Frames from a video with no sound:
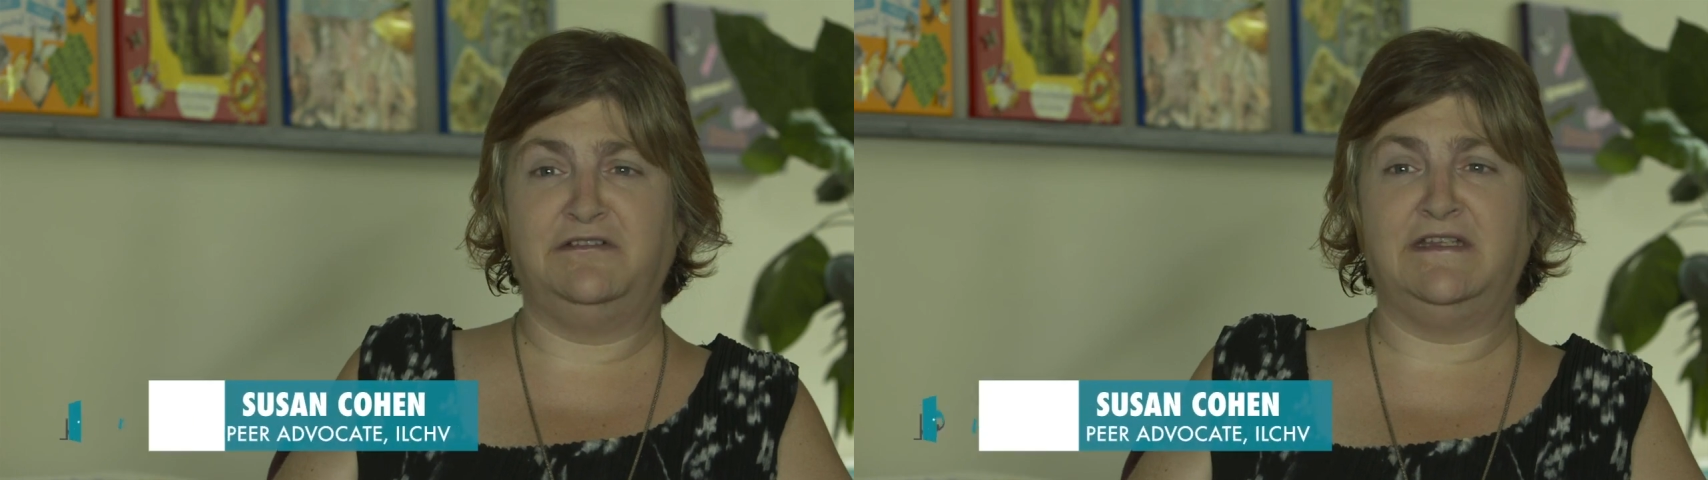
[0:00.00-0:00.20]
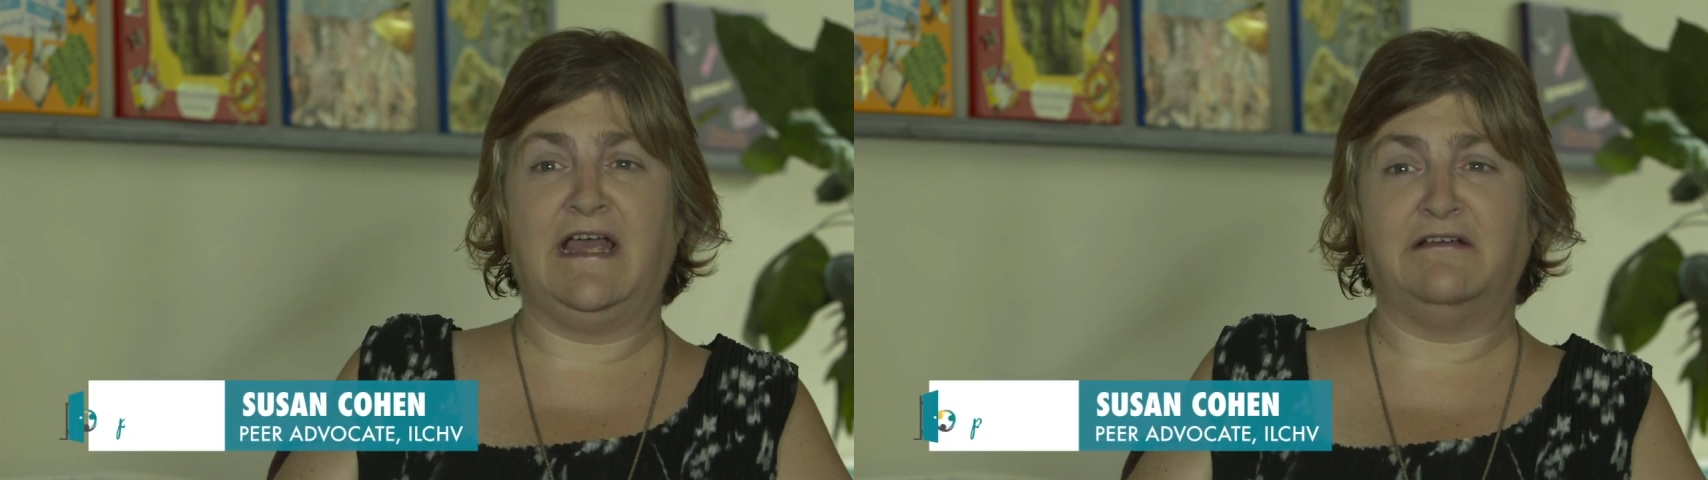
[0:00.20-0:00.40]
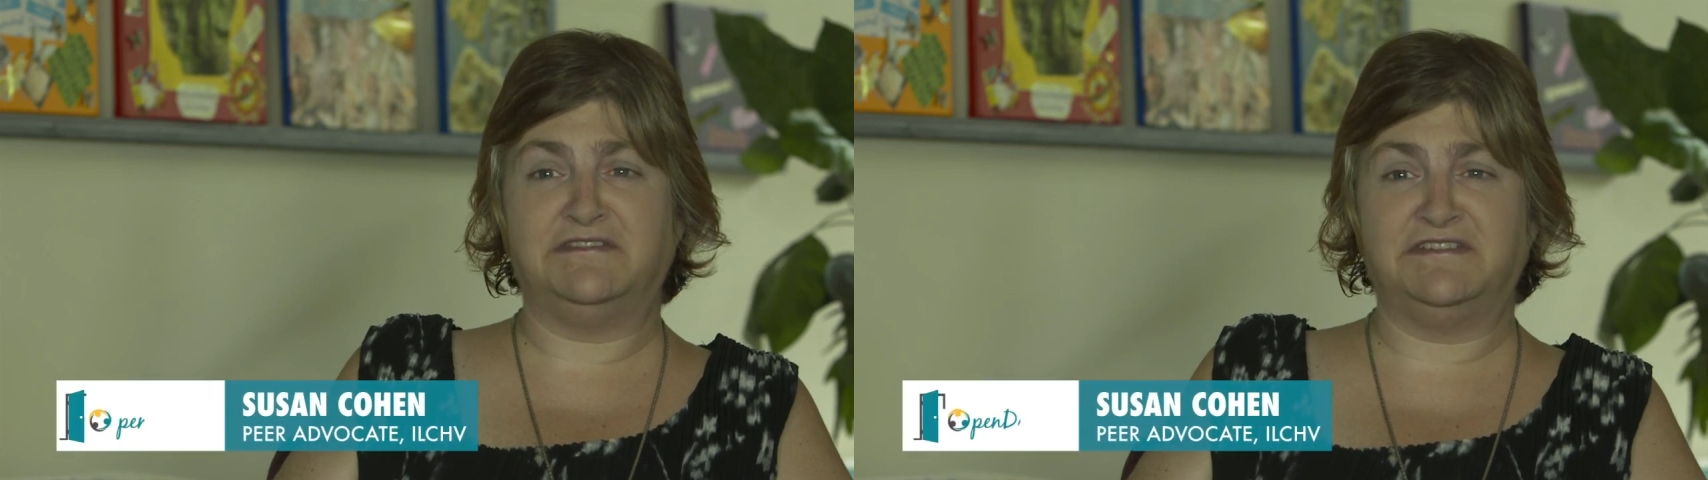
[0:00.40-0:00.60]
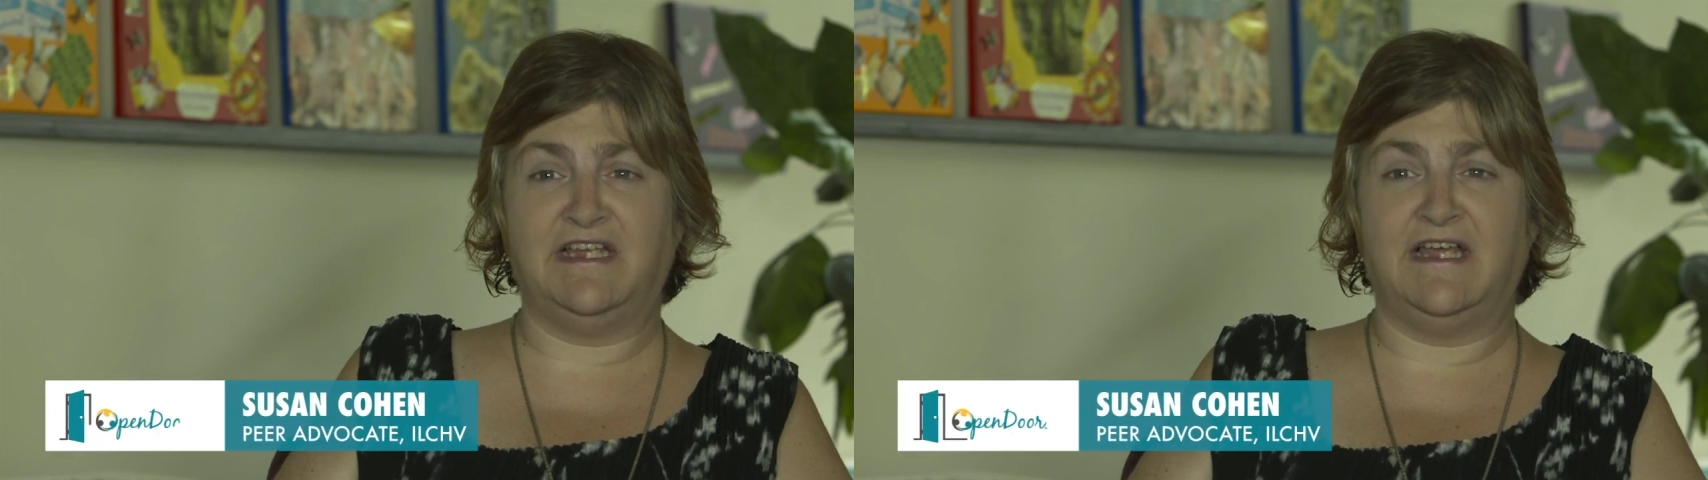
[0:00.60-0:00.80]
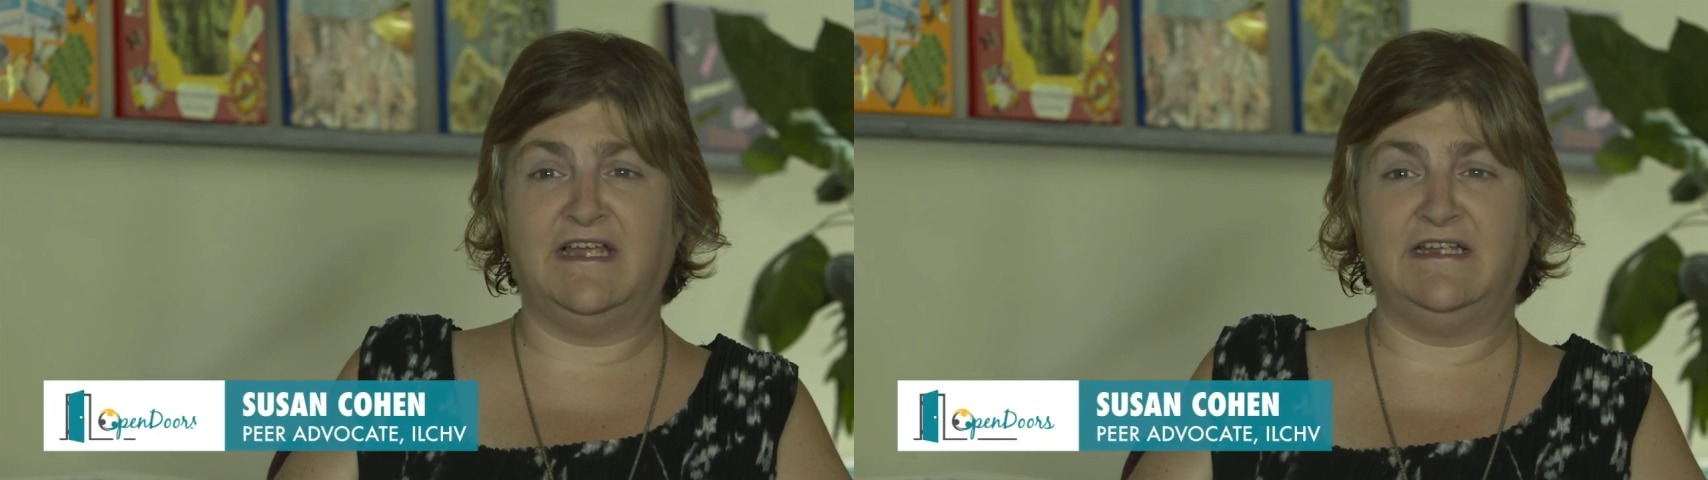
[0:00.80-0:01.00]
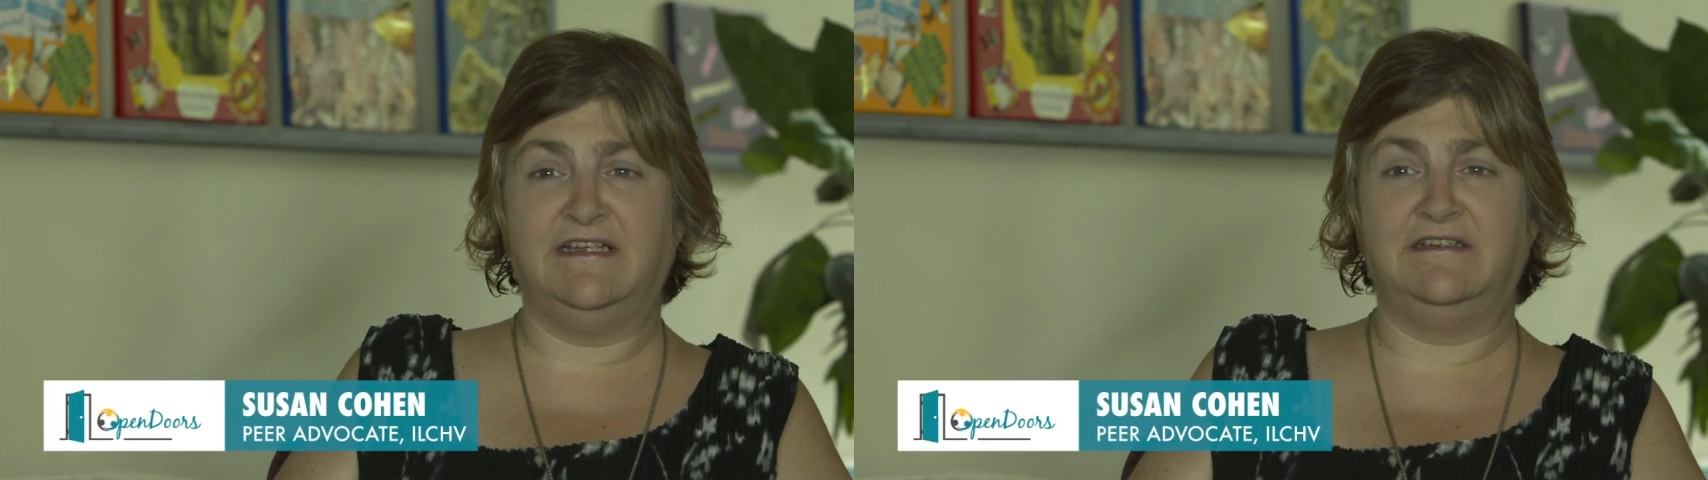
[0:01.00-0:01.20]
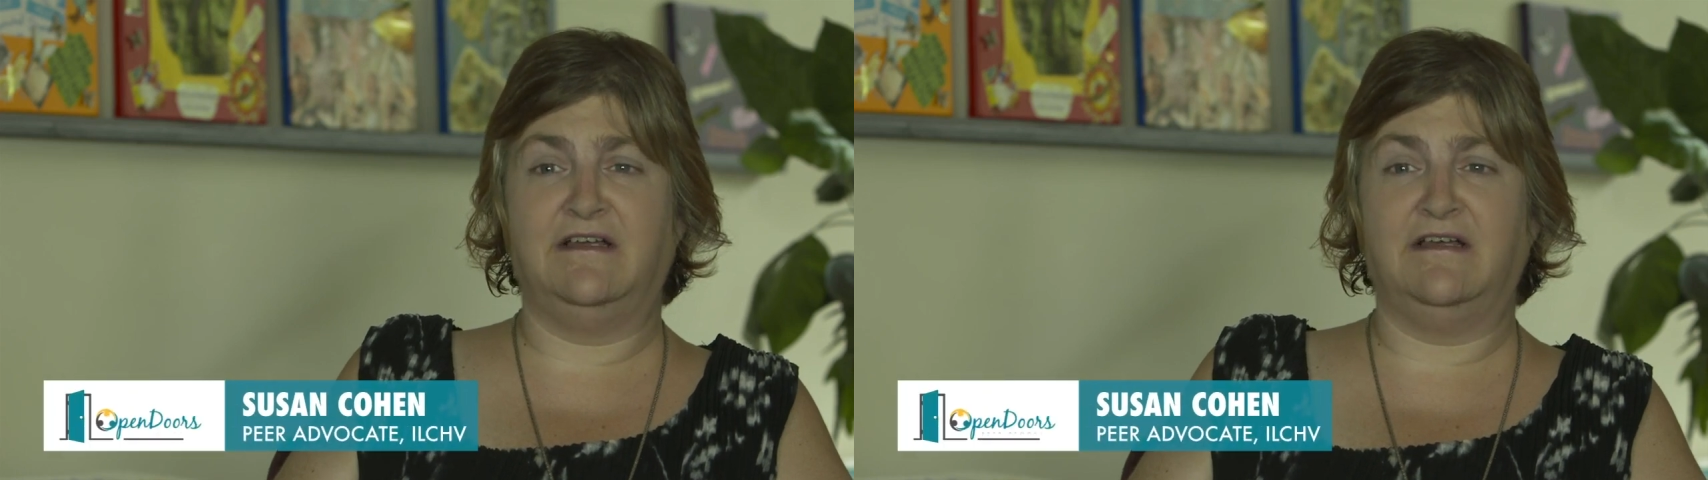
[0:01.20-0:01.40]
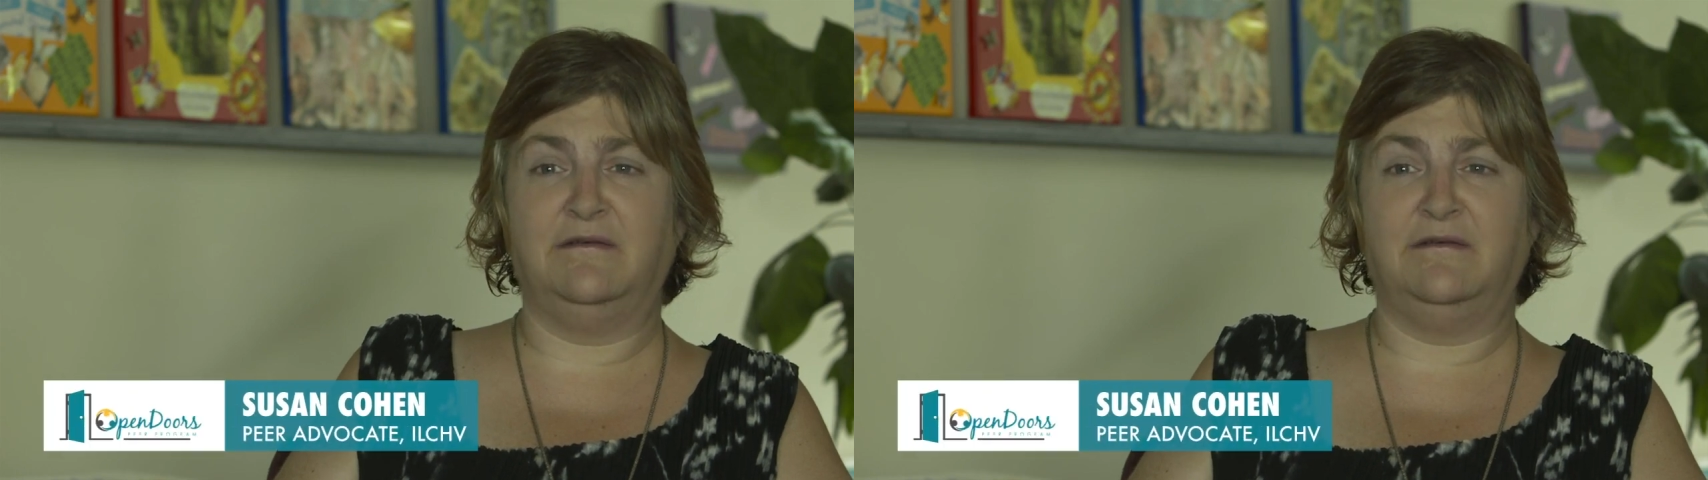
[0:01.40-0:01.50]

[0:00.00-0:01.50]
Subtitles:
to the outside